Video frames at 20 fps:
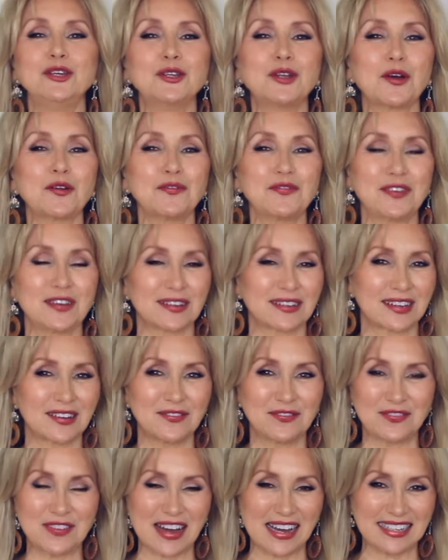You don't feel
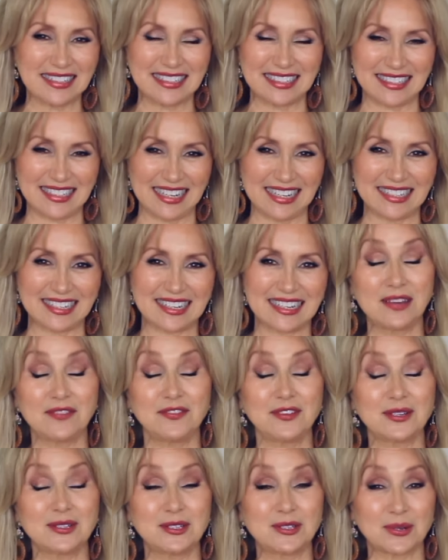confined in it.
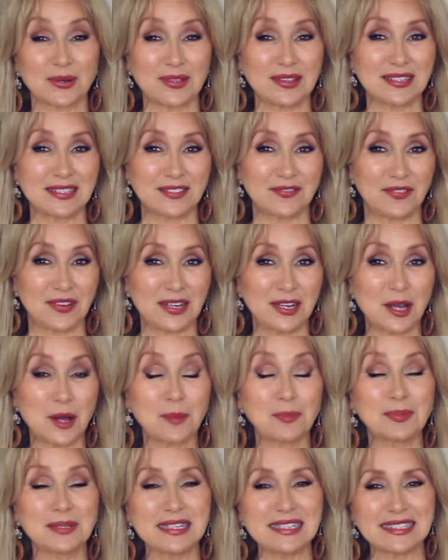If you enjoyed this
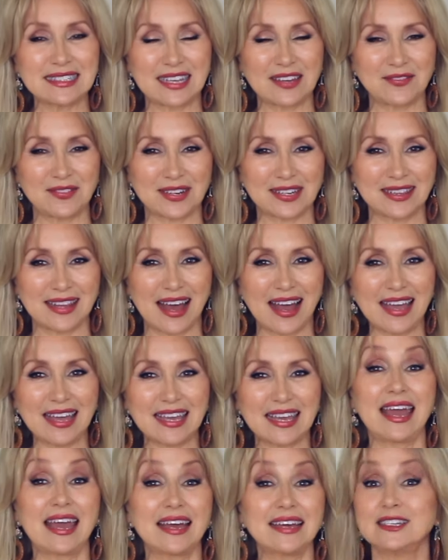video, please give it a
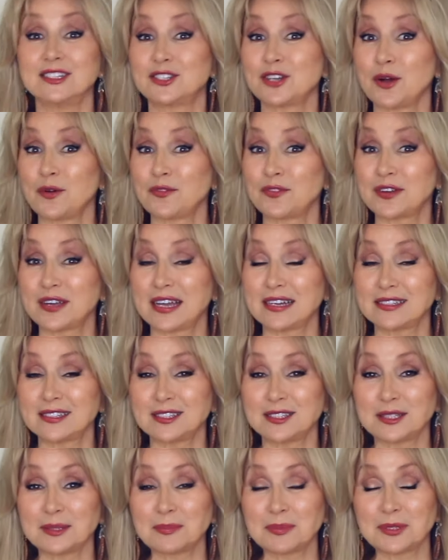like and don't forget to
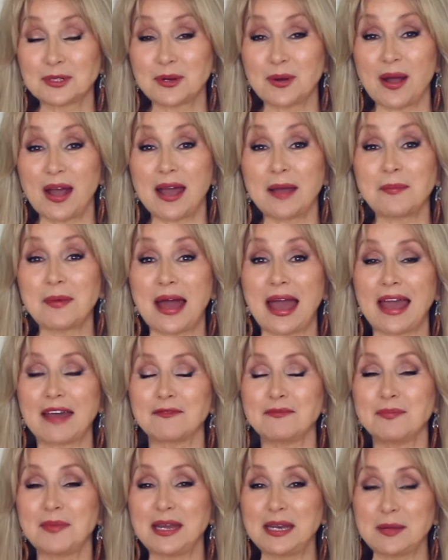subscribe. I
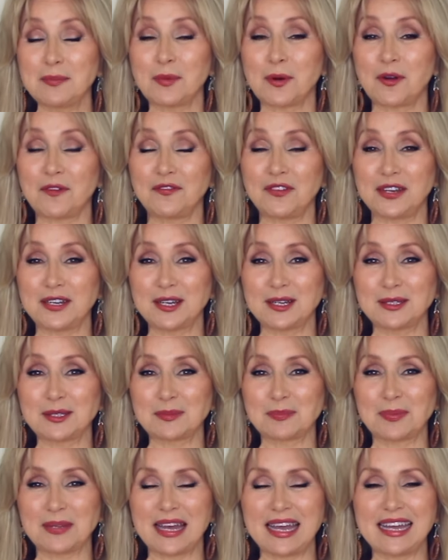have many more
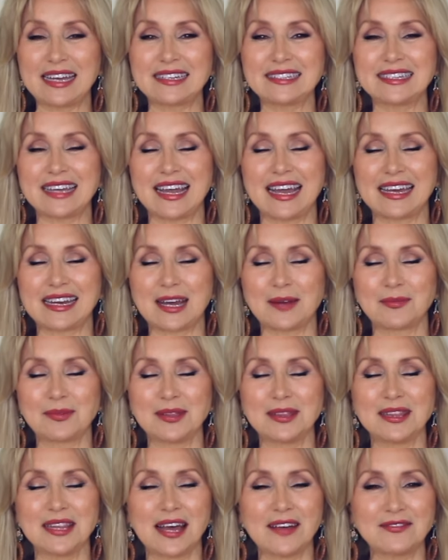videos planned and I
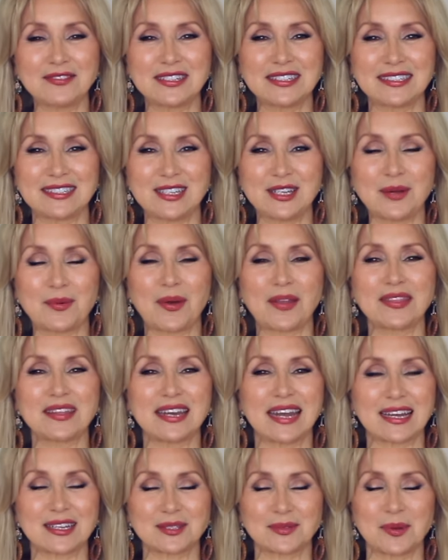would love to see you on the
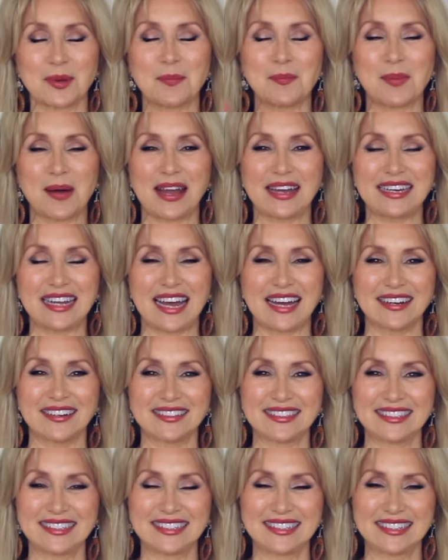next one. Bye now.